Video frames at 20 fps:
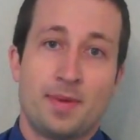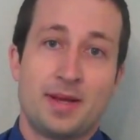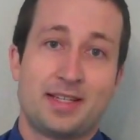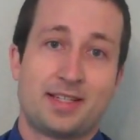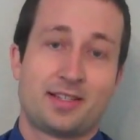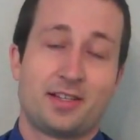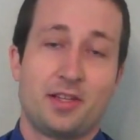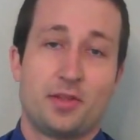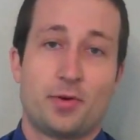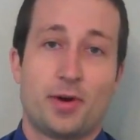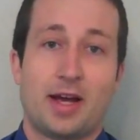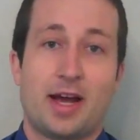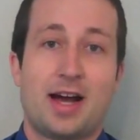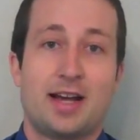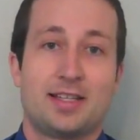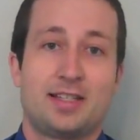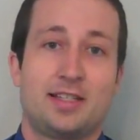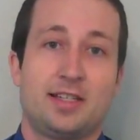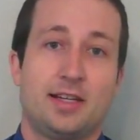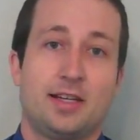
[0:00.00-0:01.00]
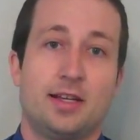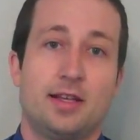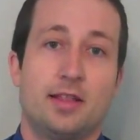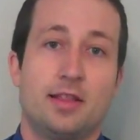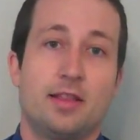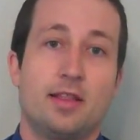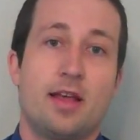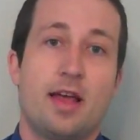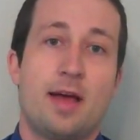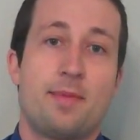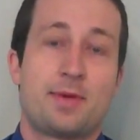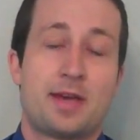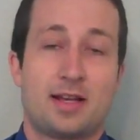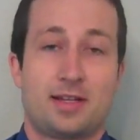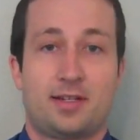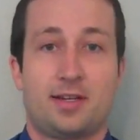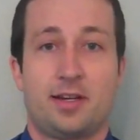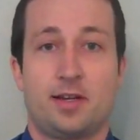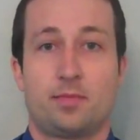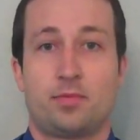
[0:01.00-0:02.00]
Basically the way I see it,
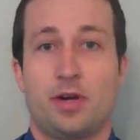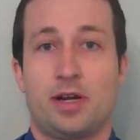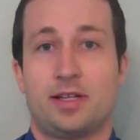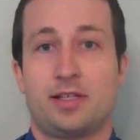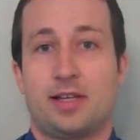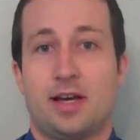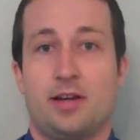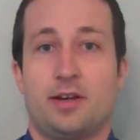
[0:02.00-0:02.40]
MCAT studying breaks